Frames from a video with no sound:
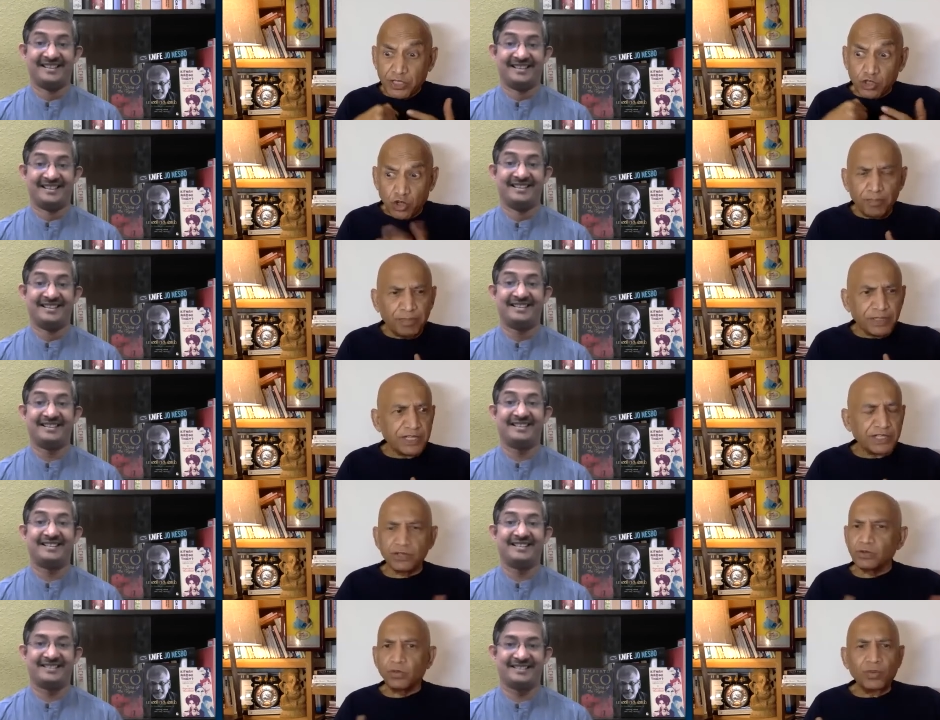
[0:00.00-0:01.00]

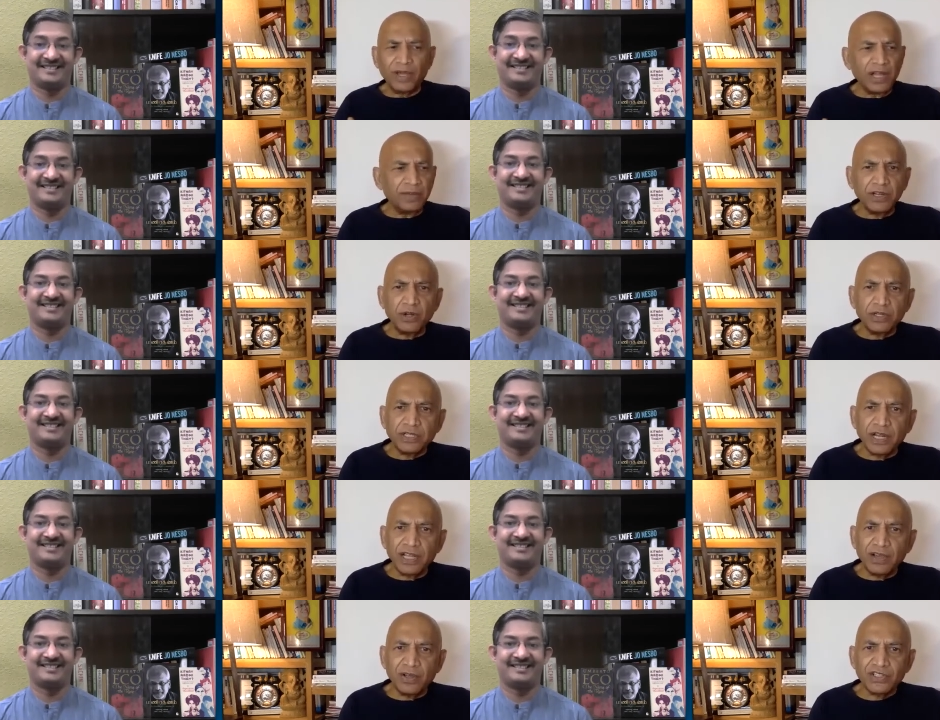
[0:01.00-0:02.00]
Speaker 1: competitive. Why are we not
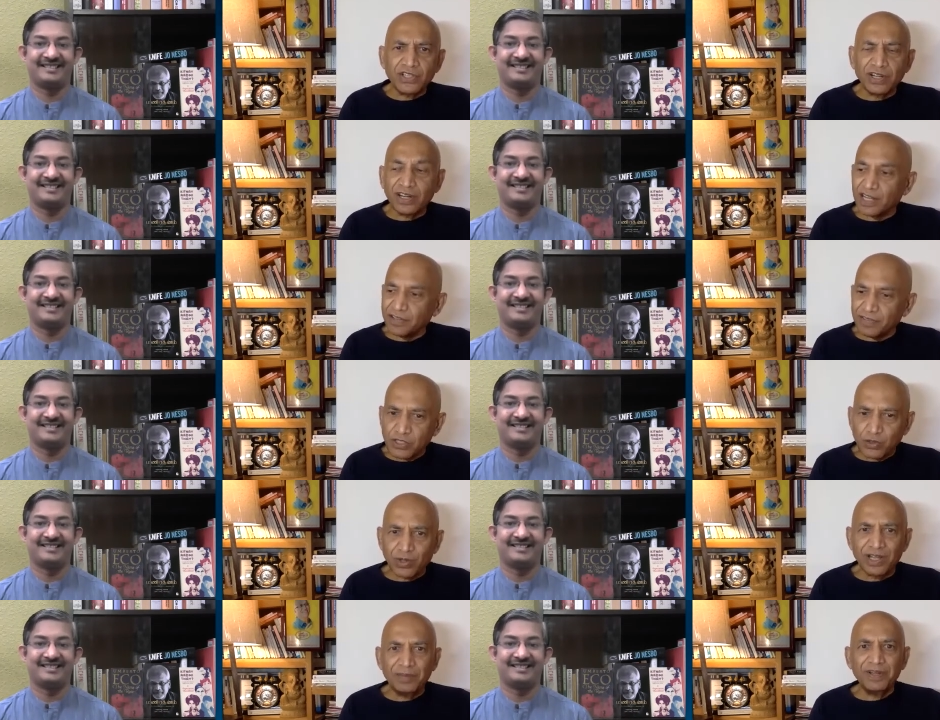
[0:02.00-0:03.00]
telling our children life is
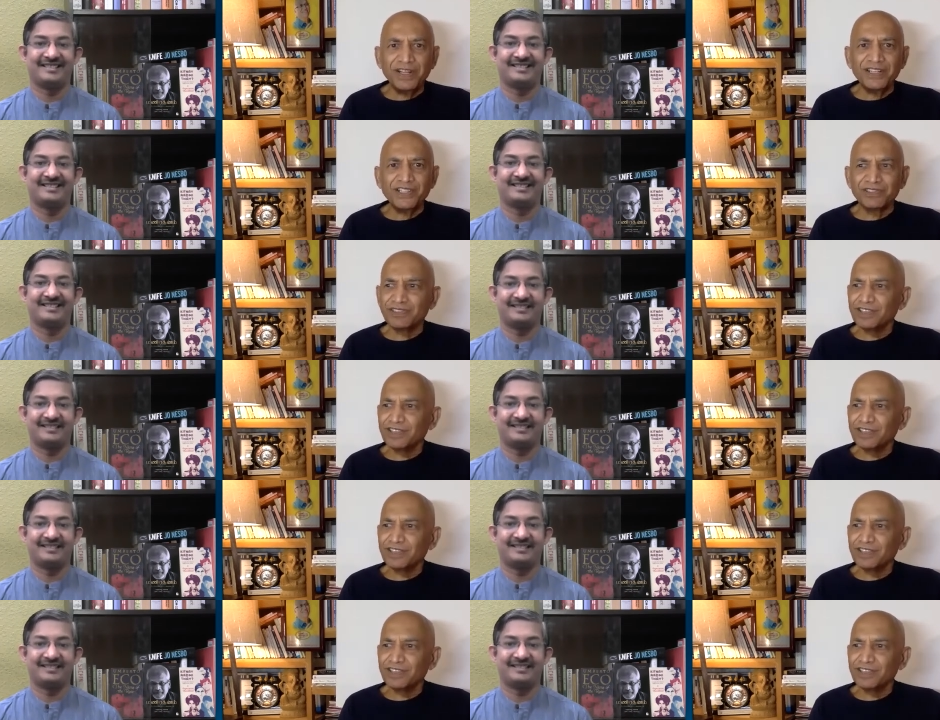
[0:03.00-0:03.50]
collaborative?